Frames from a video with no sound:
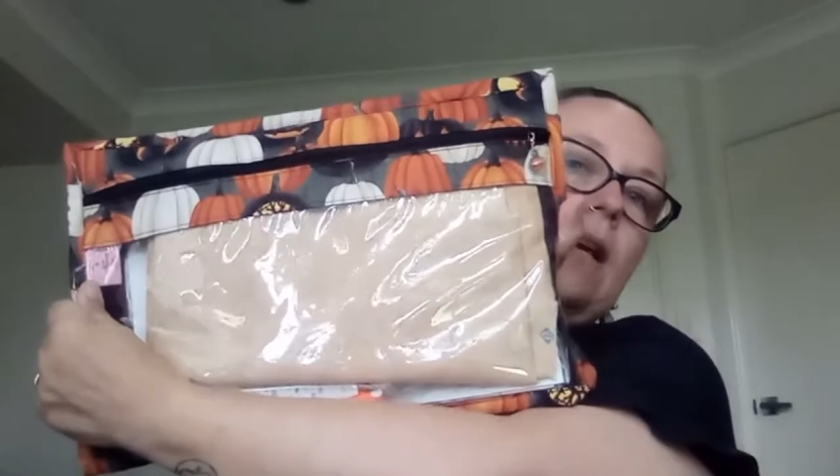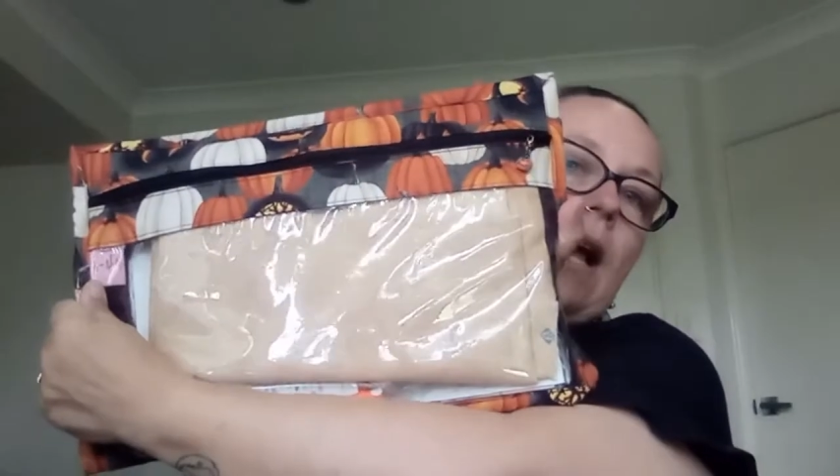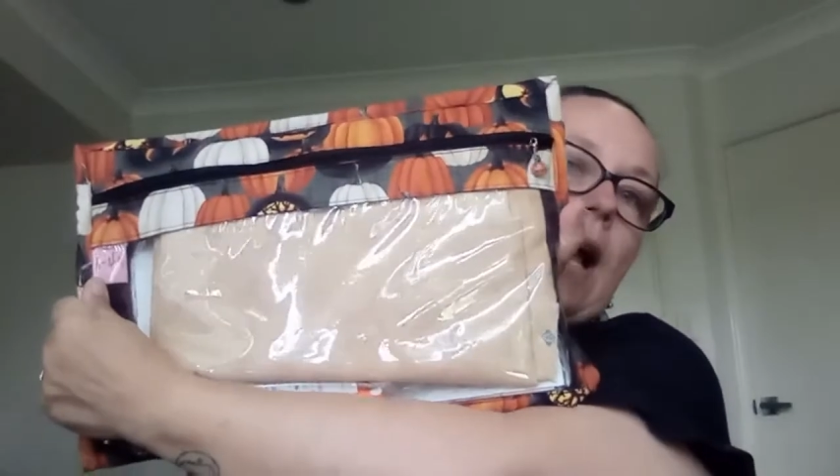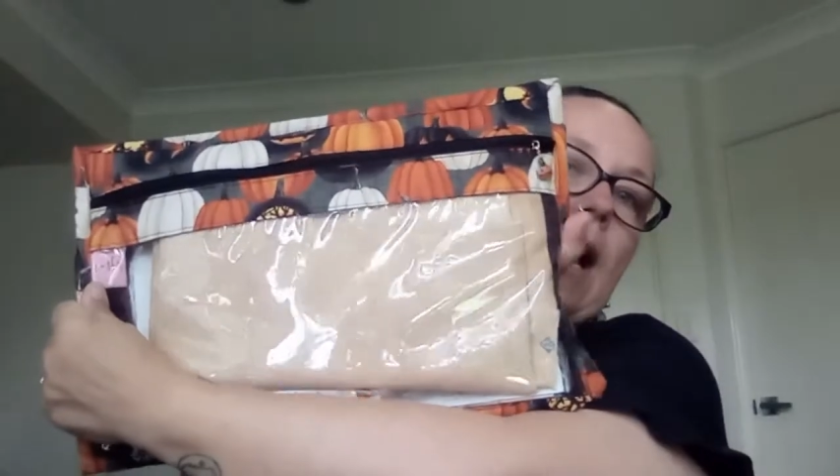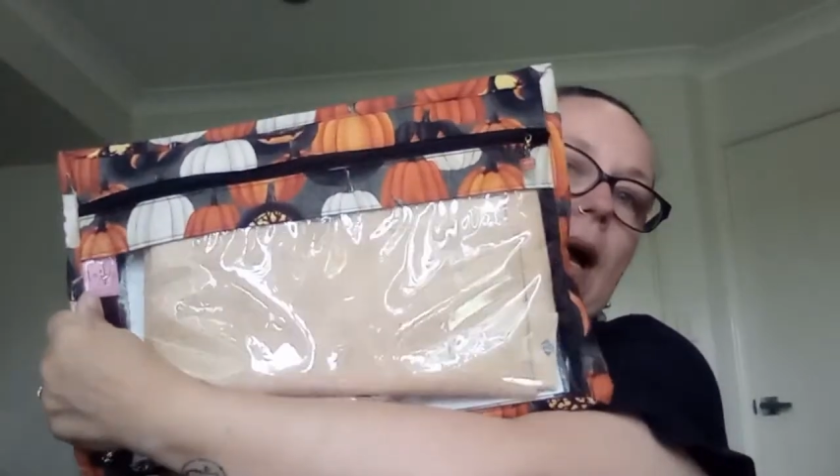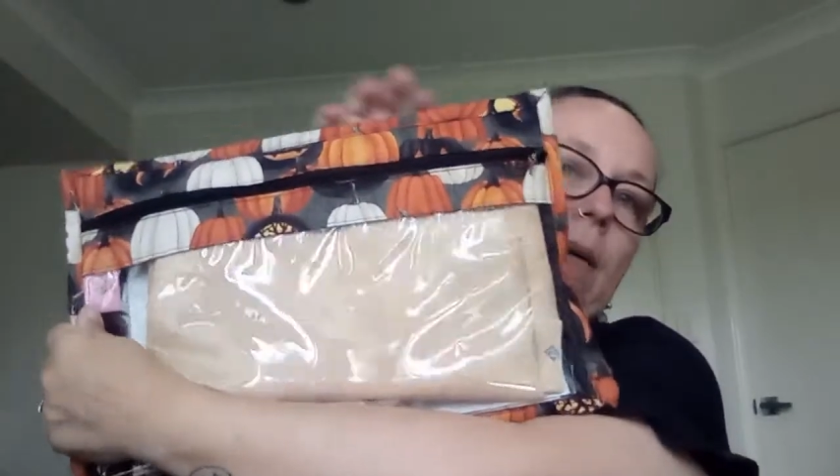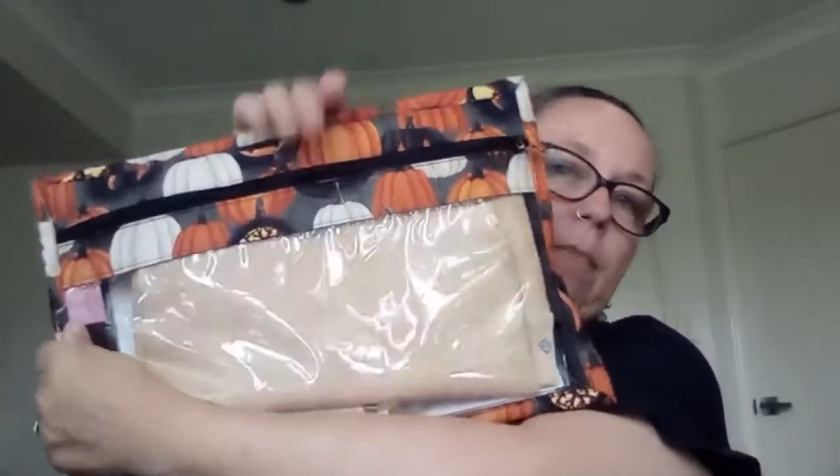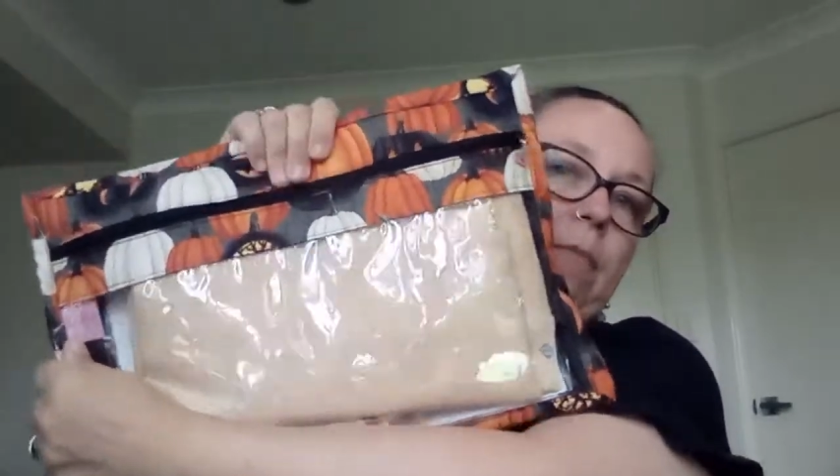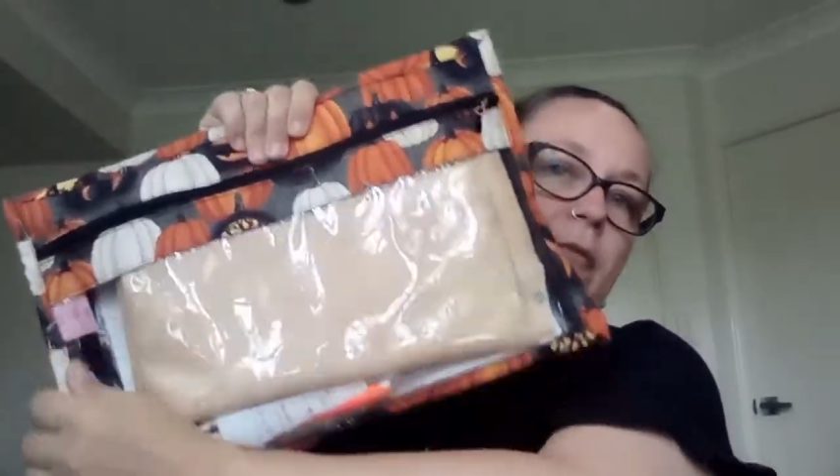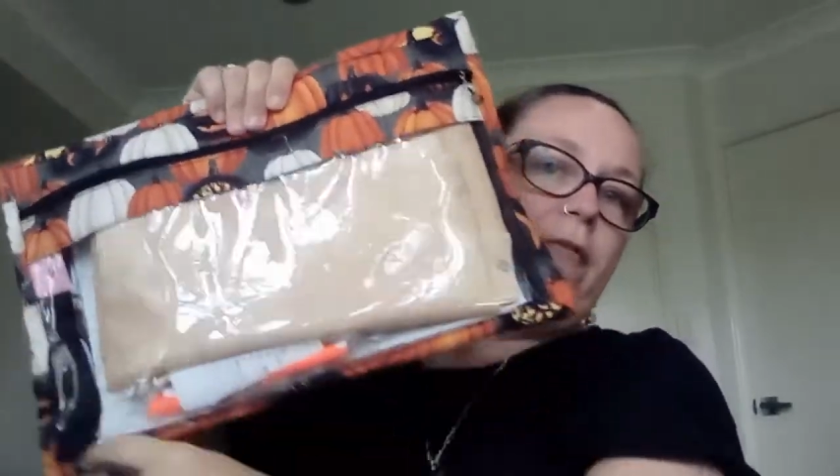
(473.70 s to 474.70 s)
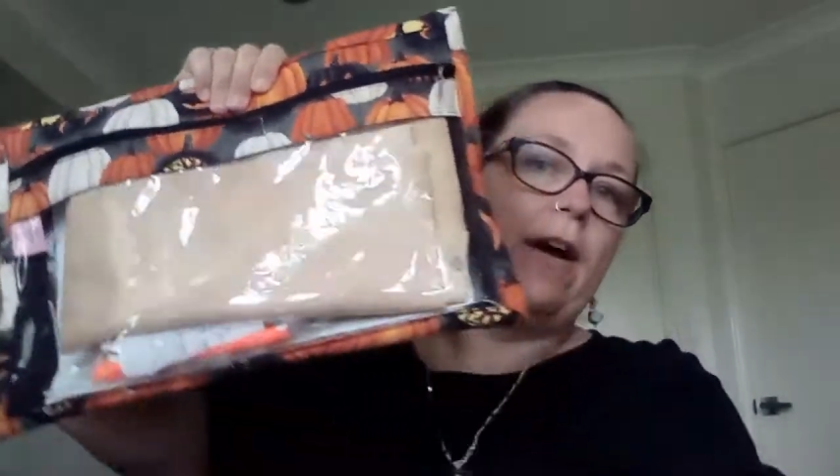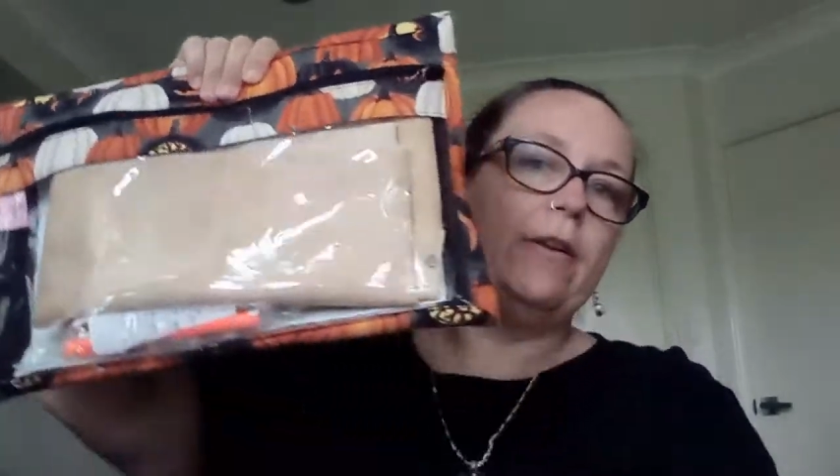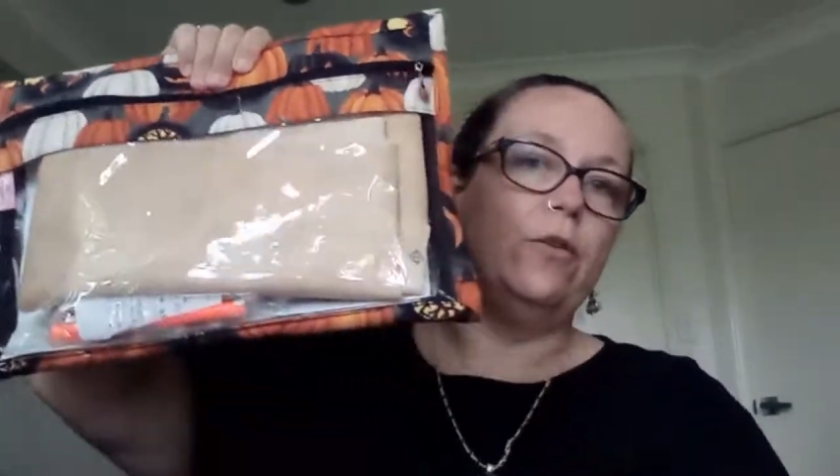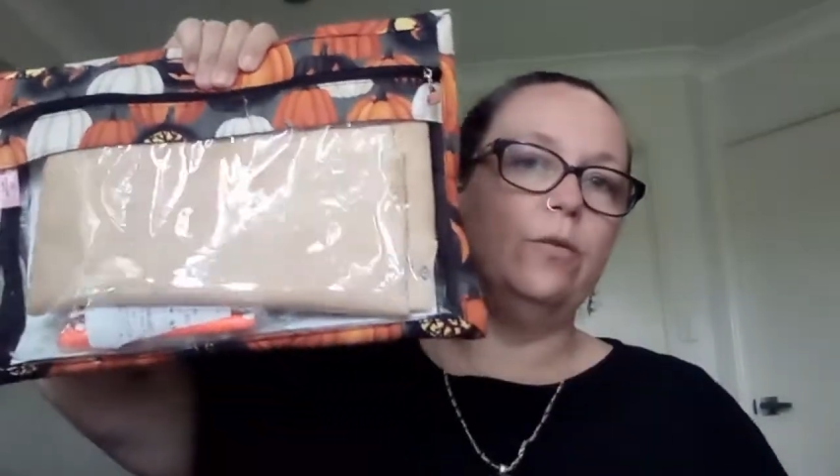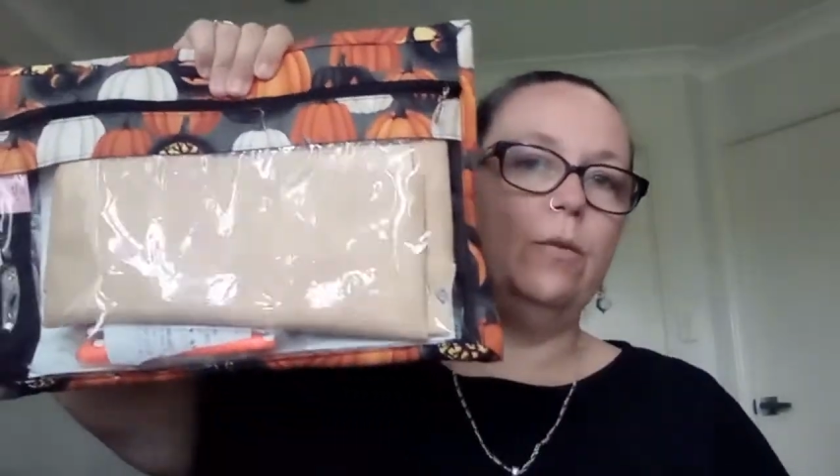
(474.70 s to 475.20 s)

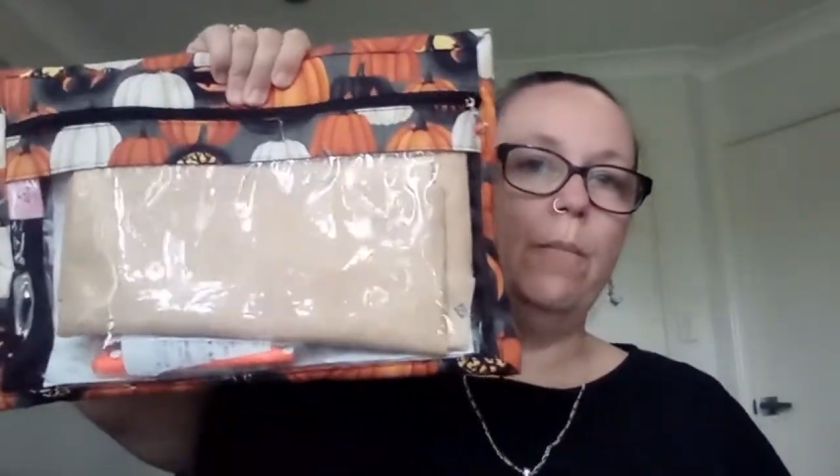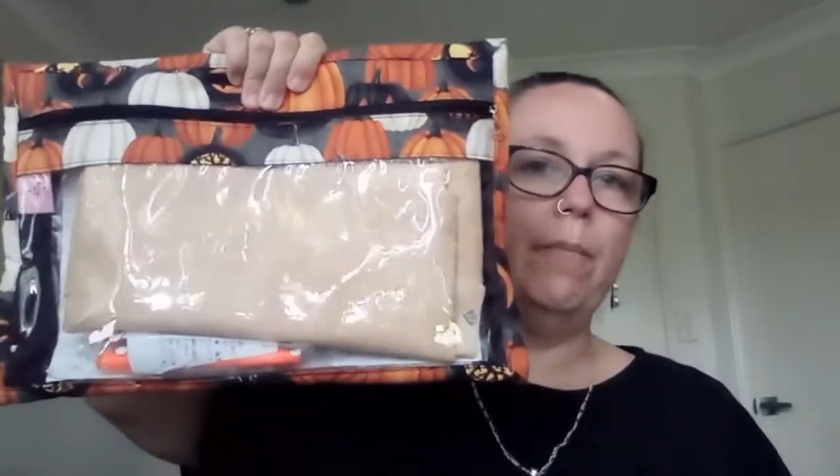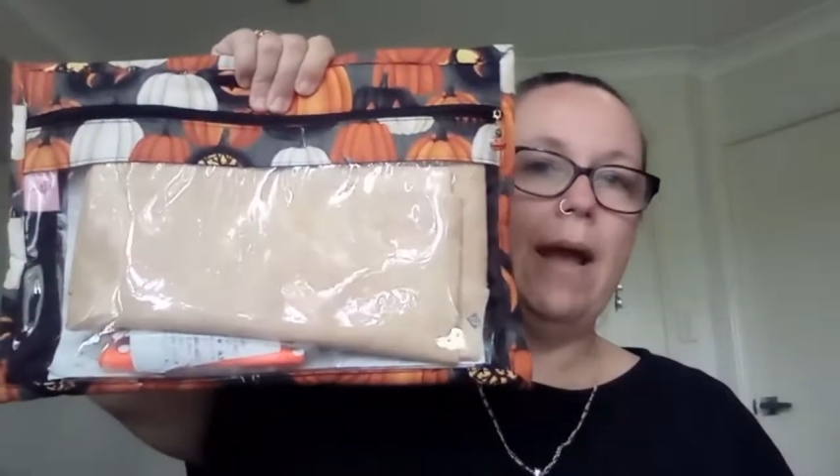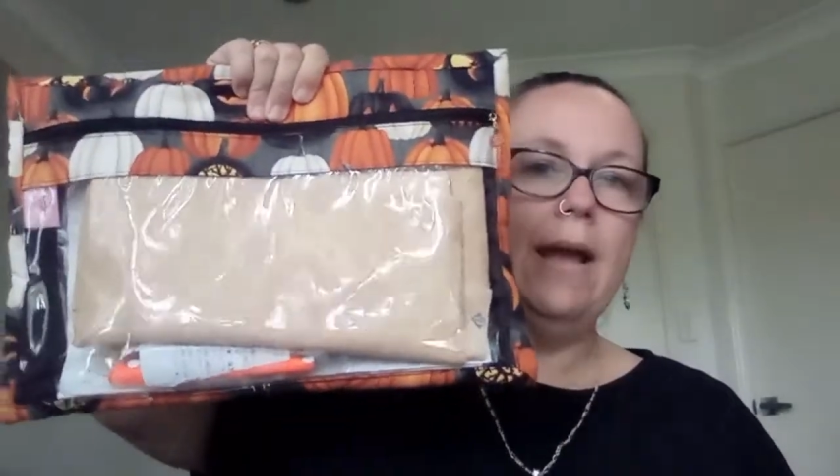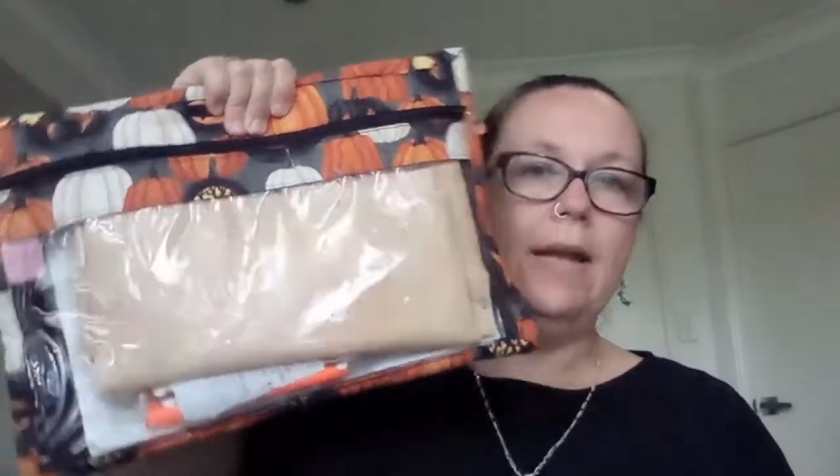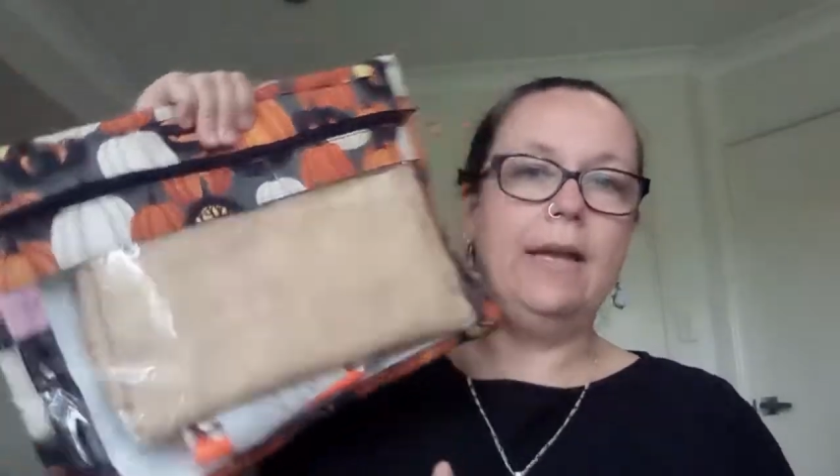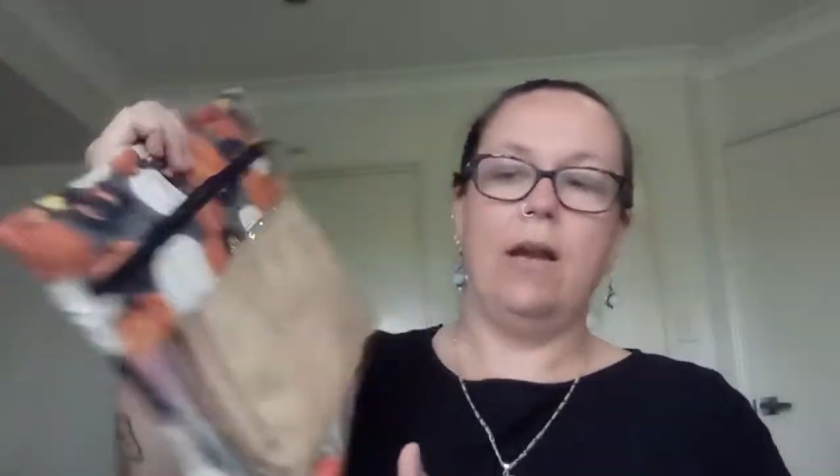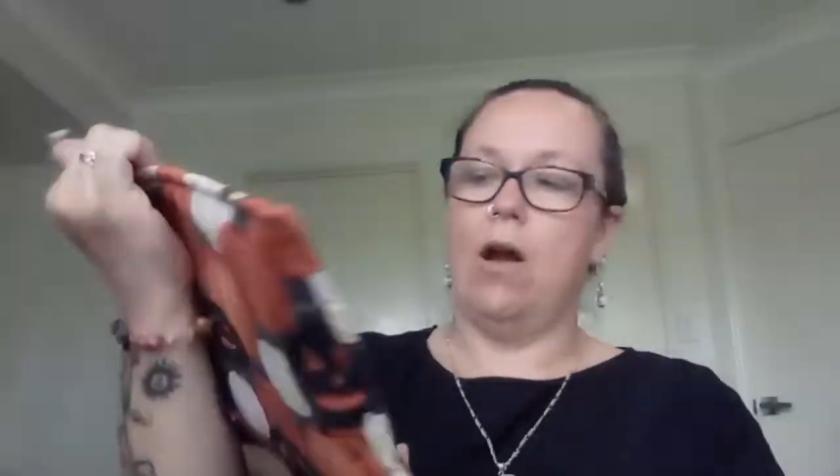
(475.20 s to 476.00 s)
vinyl bag.